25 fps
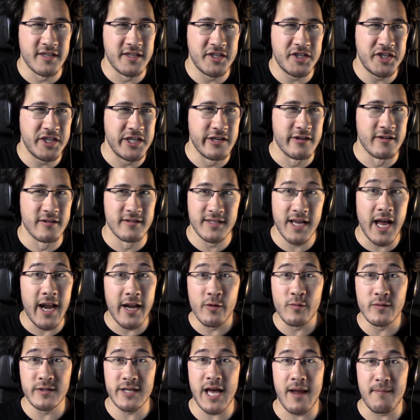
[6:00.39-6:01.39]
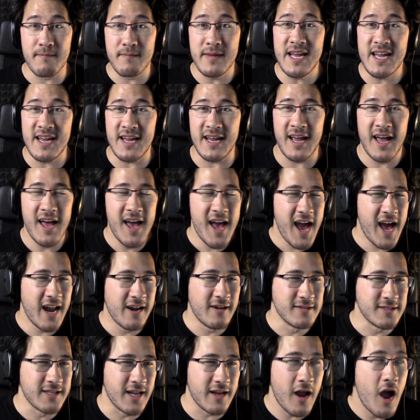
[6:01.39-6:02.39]
and cheers, and it was at me. And
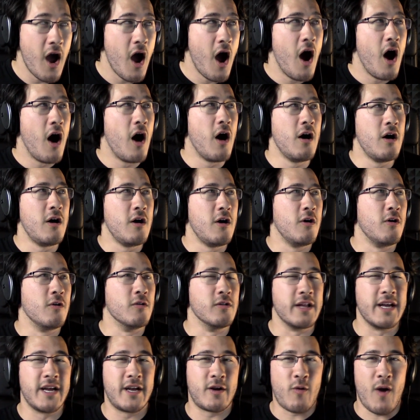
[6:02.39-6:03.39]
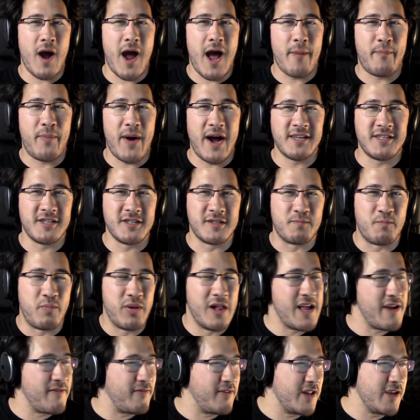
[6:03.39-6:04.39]
I was like, holy crap, I just
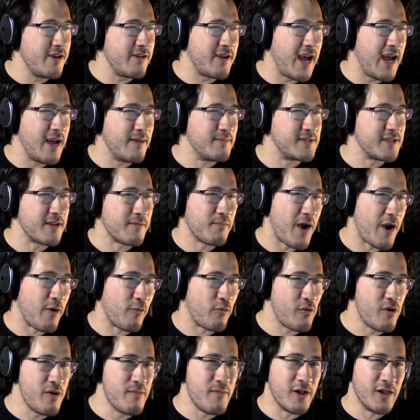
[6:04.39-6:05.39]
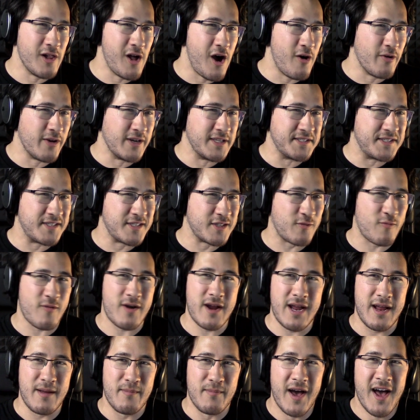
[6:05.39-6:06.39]
play video games in my room alone and
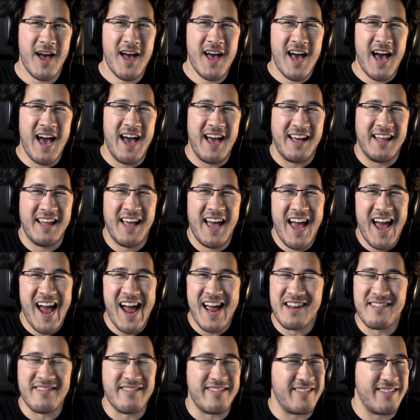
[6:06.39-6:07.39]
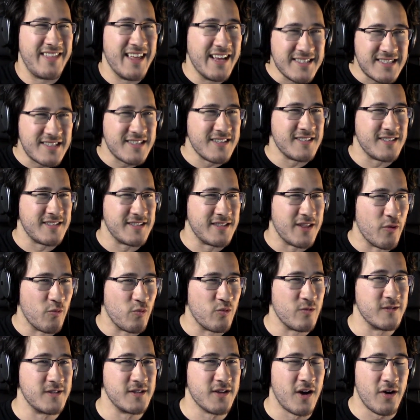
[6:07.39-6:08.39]
scream. And this is the
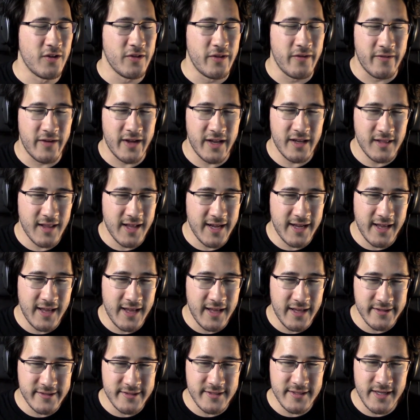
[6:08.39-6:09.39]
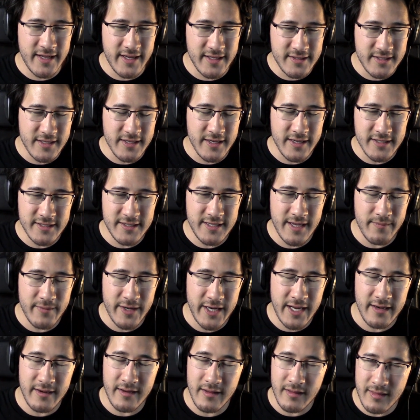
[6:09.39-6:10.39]
result of it. Like, it's, it's an
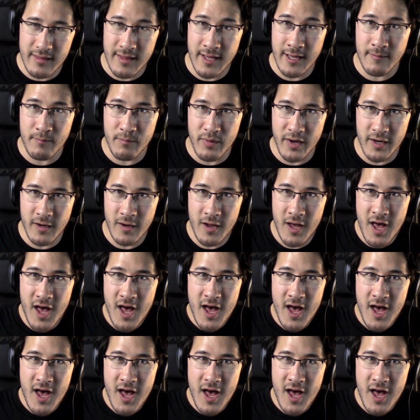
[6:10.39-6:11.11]
intimidating thing, but